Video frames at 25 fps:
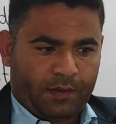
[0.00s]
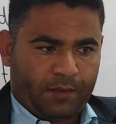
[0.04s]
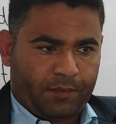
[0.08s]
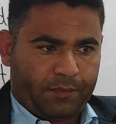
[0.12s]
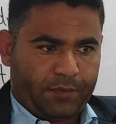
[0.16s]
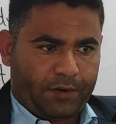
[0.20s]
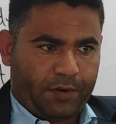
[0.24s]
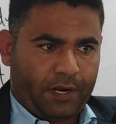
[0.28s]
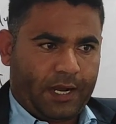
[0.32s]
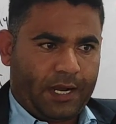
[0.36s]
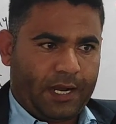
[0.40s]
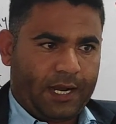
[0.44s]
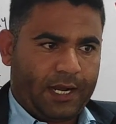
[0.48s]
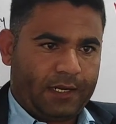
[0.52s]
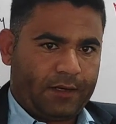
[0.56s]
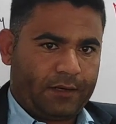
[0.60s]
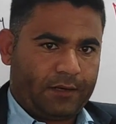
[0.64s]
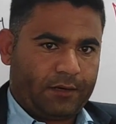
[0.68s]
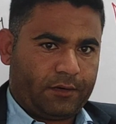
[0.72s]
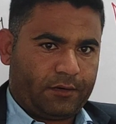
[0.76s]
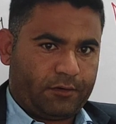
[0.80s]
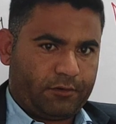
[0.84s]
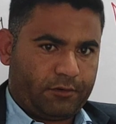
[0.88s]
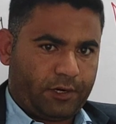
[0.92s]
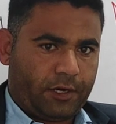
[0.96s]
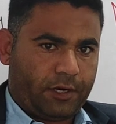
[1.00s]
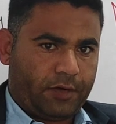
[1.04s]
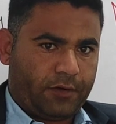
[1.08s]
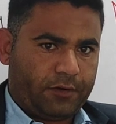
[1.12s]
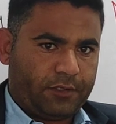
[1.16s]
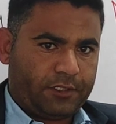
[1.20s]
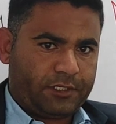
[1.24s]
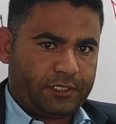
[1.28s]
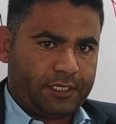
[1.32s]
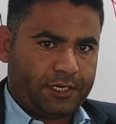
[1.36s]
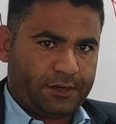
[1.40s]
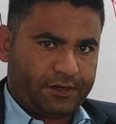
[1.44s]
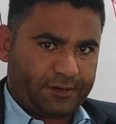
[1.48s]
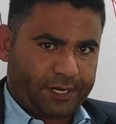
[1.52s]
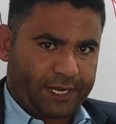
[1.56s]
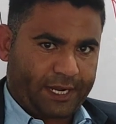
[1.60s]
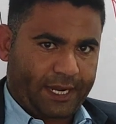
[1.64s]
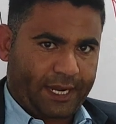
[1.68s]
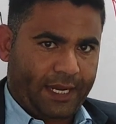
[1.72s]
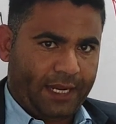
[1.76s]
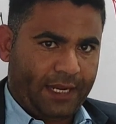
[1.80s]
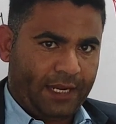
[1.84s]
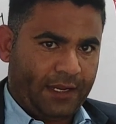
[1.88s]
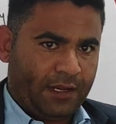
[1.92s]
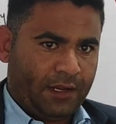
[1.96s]
broad road,
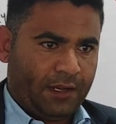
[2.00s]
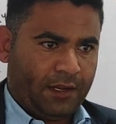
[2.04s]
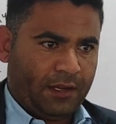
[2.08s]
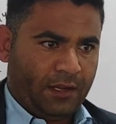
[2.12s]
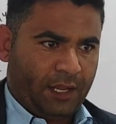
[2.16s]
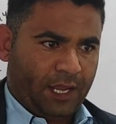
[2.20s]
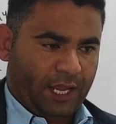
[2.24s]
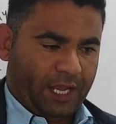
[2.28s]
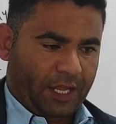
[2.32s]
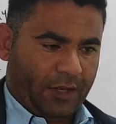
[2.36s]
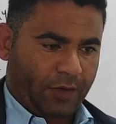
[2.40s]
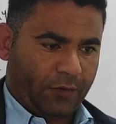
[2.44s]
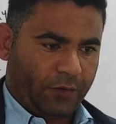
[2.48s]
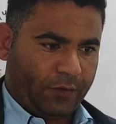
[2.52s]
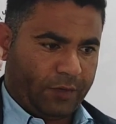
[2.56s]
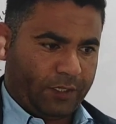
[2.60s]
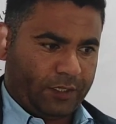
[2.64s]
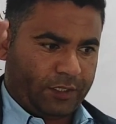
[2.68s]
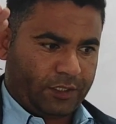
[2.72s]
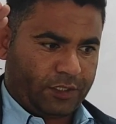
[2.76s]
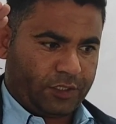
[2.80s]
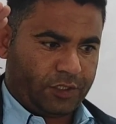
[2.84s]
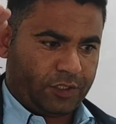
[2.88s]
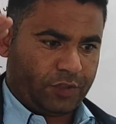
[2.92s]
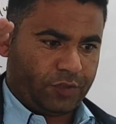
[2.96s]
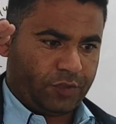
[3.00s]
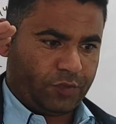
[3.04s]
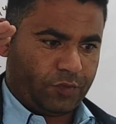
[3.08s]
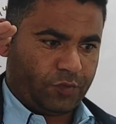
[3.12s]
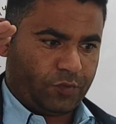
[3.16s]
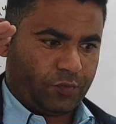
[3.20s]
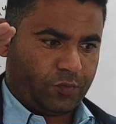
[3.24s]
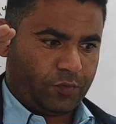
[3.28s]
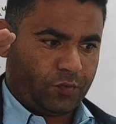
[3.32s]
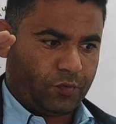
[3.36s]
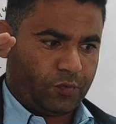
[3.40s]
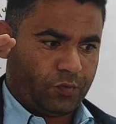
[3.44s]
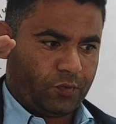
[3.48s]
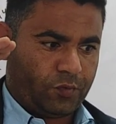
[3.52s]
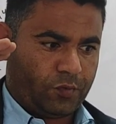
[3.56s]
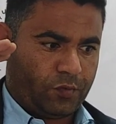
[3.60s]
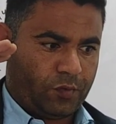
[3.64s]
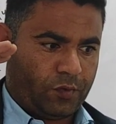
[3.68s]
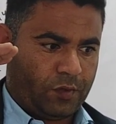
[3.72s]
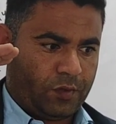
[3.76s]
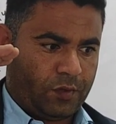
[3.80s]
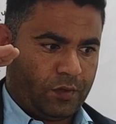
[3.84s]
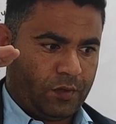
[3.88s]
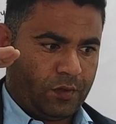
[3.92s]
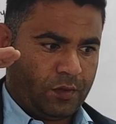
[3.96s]
okay, in which you
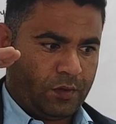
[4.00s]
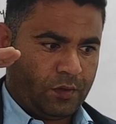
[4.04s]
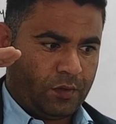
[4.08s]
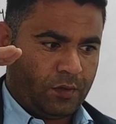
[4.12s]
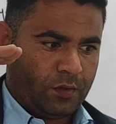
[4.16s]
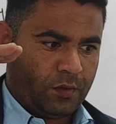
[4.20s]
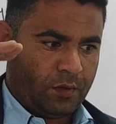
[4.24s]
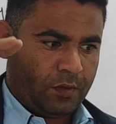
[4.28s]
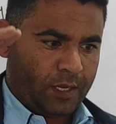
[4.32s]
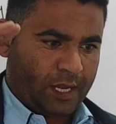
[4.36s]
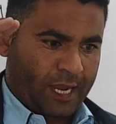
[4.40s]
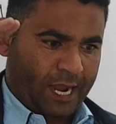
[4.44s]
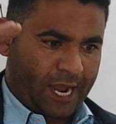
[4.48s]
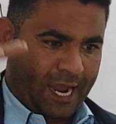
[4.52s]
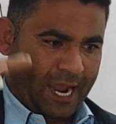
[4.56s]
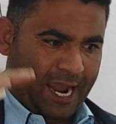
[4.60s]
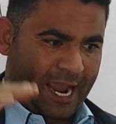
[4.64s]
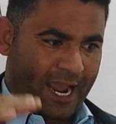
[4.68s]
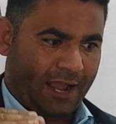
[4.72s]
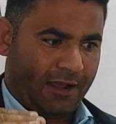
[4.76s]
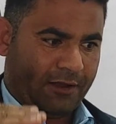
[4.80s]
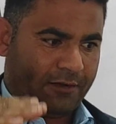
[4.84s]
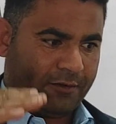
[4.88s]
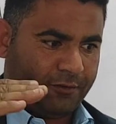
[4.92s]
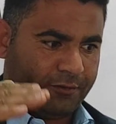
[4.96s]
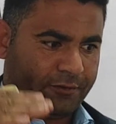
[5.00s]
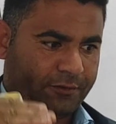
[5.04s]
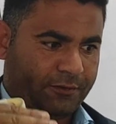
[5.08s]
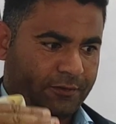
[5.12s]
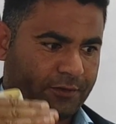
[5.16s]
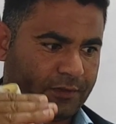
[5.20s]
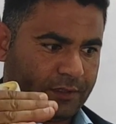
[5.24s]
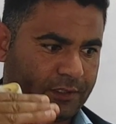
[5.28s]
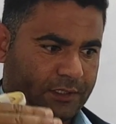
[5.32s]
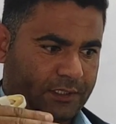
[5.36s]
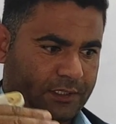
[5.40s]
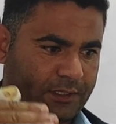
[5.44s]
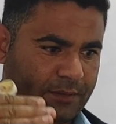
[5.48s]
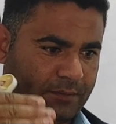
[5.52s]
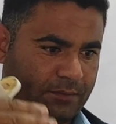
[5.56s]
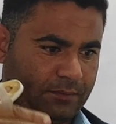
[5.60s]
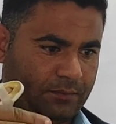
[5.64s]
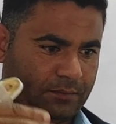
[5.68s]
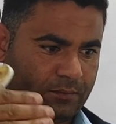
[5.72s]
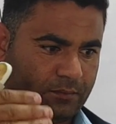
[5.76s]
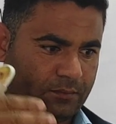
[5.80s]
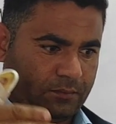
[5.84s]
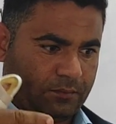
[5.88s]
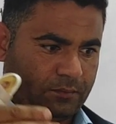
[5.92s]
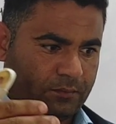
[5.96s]
have
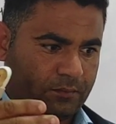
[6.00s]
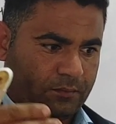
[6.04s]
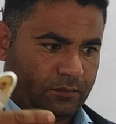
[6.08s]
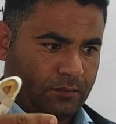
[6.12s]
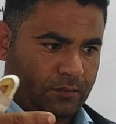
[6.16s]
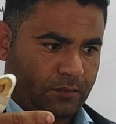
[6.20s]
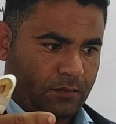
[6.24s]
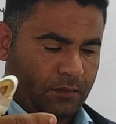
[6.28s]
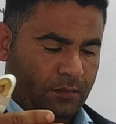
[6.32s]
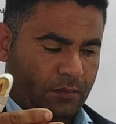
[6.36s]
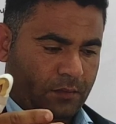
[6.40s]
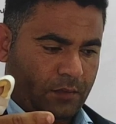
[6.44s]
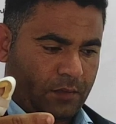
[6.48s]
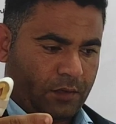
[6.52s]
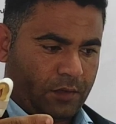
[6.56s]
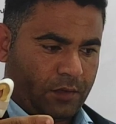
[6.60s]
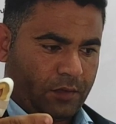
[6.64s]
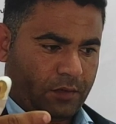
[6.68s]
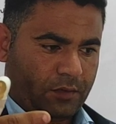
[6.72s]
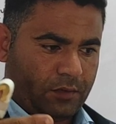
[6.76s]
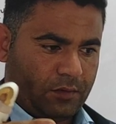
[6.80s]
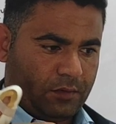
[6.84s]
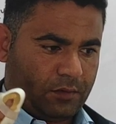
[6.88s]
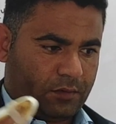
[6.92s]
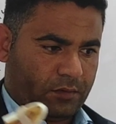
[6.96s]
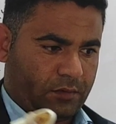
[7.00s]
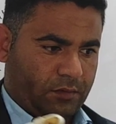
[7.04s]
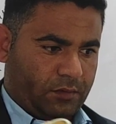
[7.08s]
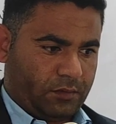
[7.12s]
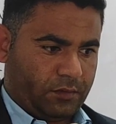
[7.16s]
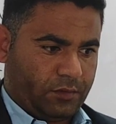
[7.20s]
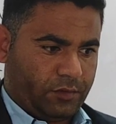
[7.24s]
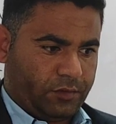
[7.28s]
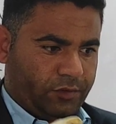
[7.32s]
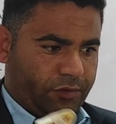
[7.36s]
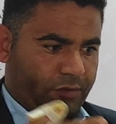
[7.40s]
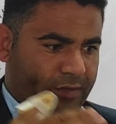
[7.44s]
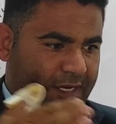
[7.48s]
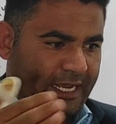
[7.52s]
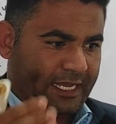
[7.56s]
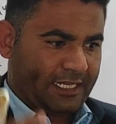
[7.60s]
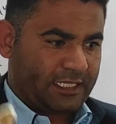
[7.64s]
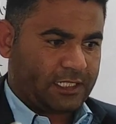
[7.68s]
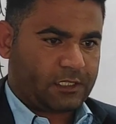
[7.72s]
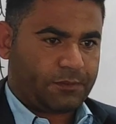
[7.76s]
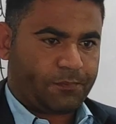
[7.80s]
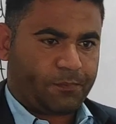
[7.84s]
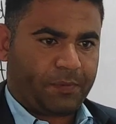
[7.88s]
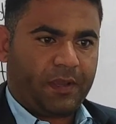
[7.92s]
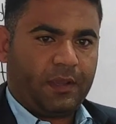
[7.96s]
some, you
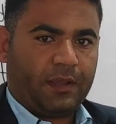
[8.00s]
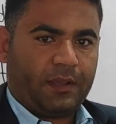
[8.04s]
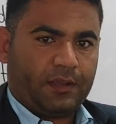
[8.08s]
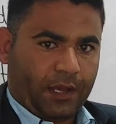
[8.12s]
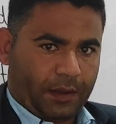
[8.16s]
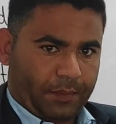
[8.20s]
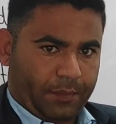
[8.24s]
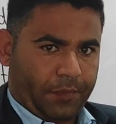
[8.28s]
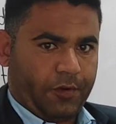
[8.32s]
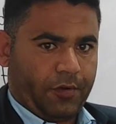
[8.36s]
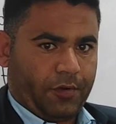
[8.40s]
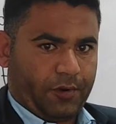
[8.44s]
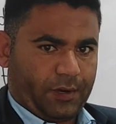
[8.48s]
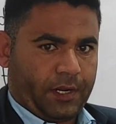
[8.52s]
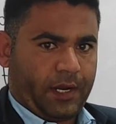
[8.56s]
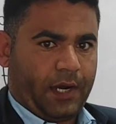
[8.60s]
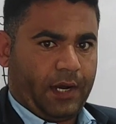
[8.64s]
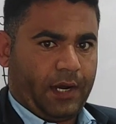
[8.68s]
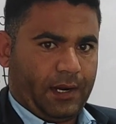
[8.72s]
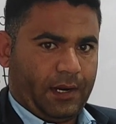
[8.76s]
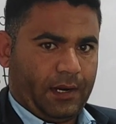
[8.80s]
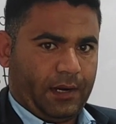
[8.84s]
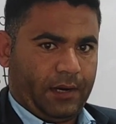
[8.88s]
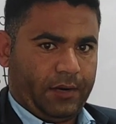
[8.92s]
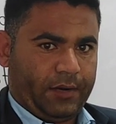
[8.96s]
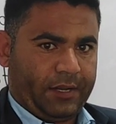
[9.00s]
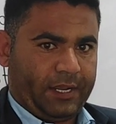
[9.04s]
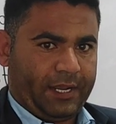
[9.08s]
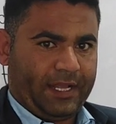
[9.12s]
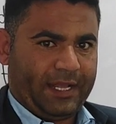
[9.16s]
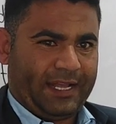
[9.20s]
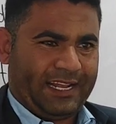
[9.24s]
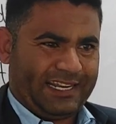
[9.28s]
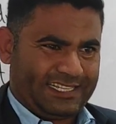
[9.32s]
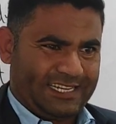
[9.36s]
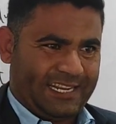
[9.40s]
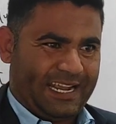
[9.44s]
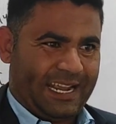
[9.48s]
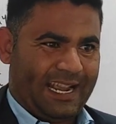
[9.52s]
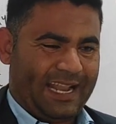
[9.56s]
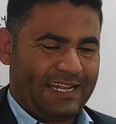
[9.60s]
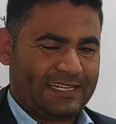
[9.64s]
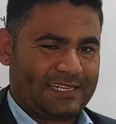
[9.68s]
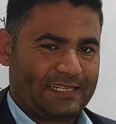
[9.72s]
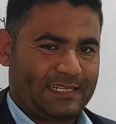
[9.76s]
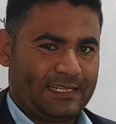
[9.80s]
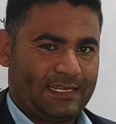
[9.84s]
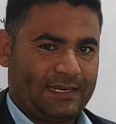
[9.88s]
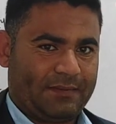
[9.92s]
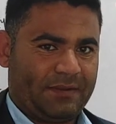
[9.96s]
can speed up your car, okay. It
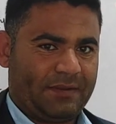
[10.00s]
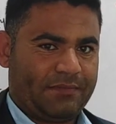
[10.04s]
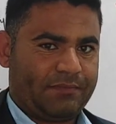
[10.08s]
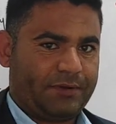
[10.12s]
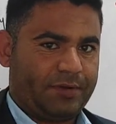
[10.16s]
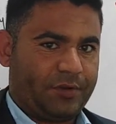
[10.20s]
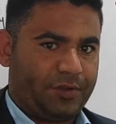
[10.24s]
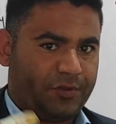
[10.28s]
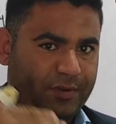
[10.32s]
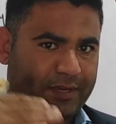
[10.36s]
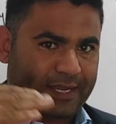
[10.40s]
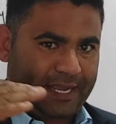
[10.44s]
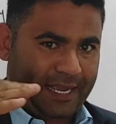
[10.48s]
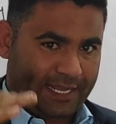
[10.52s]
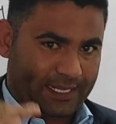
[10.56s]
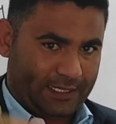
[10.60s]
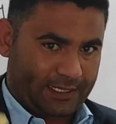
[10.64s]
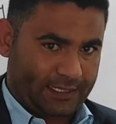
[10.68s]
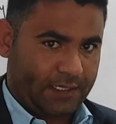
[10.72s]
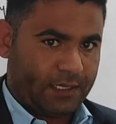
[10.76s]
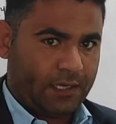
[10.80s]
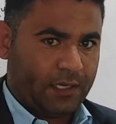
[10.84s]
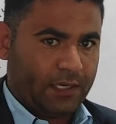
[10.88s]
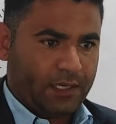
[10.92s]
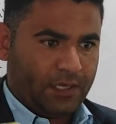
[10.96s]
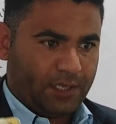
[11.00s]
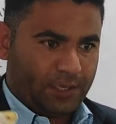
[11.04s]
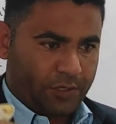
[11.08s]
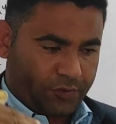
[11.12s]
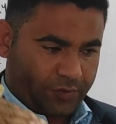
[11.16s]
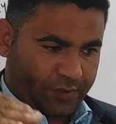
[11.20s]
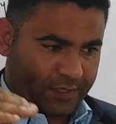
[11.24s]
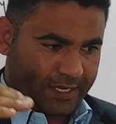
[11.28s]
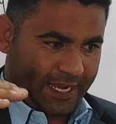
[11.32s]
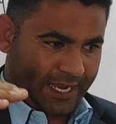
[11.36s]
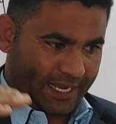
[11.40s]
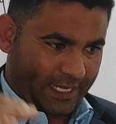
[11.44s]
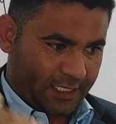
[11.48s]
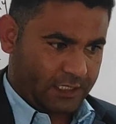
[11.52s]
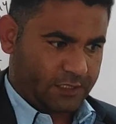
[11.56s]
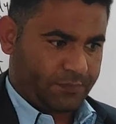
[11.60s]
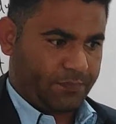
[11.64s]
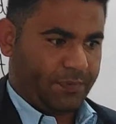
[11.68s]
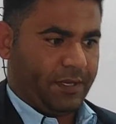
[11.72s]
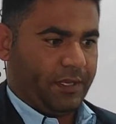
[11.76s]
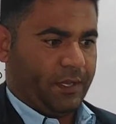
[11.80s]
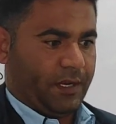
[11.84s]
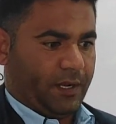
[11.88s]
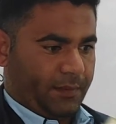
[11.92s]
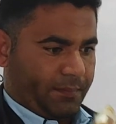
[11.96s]
has a limit, but you can
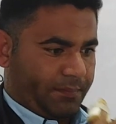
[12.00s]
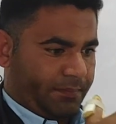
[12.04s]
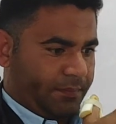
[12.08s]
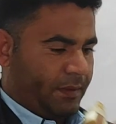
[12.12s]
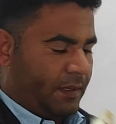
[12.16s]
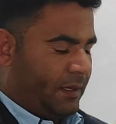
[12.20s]
speed up.